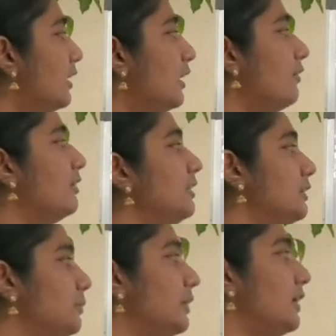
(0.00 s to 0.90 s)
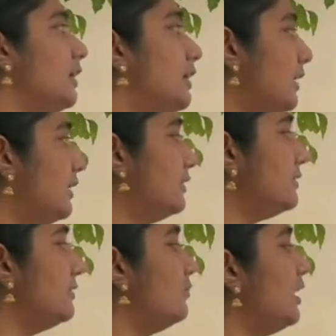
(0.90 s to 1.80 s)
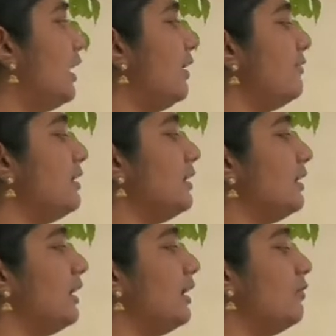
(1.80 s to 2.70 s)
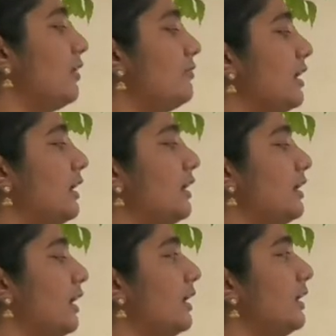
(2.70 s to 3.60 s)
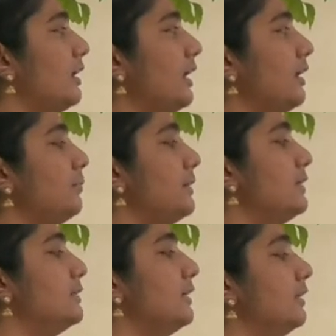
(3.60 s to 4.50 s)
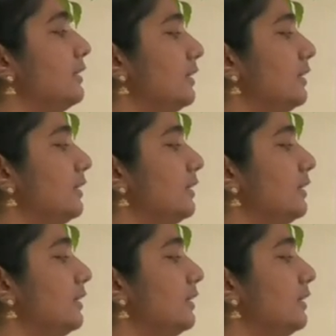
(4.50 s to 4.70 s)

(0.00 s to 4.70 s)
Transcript: Now, in this particular case, we are having a triangle. We have taken a triangle A, B, C.